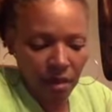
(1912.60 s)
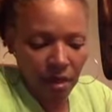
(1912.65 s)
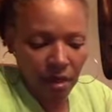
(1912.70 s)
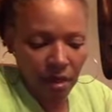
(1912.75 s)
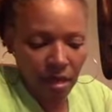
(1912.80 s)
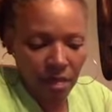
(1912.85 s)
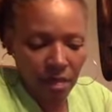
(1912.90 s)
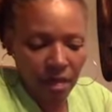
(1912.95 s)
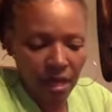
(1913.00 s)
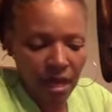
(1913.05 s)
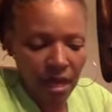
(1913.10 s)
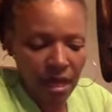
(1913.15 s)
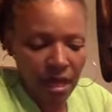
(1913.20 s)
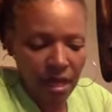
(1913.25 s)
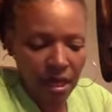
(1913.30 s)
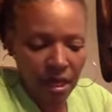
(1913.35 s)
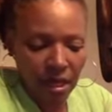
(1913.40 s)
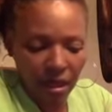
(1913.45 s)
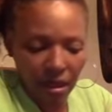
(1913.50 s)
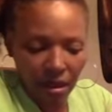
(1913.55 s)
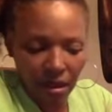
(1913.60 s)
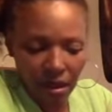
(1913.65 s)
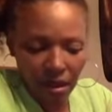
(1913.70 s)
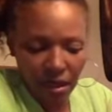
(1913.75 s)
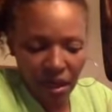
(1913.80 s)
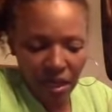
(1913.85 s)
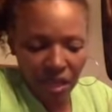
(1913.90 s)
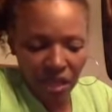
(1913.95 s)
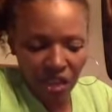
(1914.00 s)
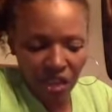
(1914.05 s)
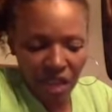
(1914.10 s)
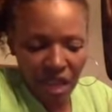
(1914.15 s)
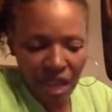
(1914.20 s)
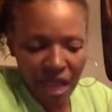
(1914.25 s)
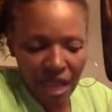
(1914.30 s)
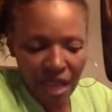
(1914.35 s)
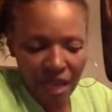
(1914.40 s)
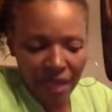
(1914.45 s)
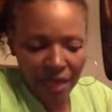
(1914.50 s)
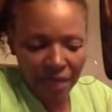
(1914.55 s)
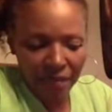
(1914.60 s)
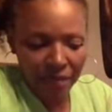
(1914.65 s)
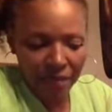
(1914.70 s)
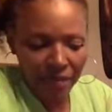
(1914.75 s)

I'm cutting each line.